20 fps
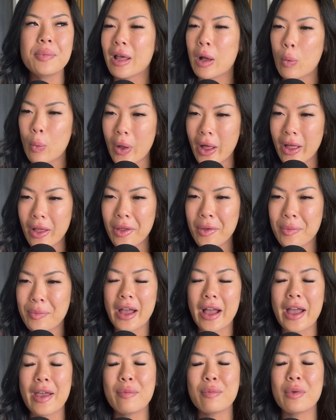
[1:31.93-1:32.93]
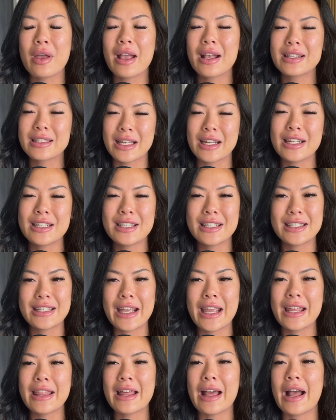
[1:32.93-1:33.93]
Well, I'm excited to
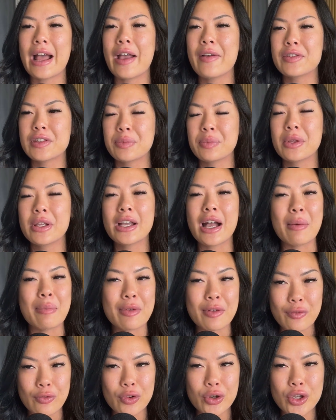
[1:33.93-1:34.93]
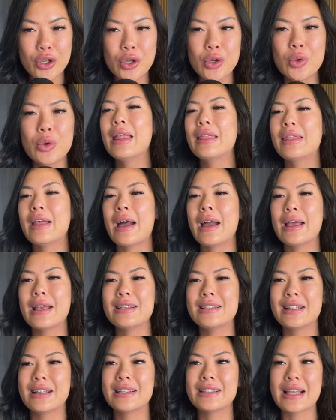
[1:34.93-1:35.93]
say that I have something coming for you that
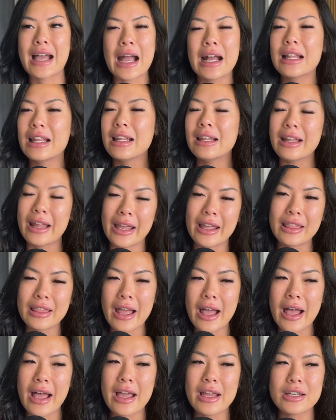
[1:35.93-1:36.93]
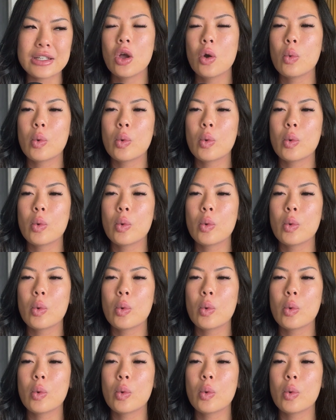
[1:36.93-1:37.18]
is exactly like that,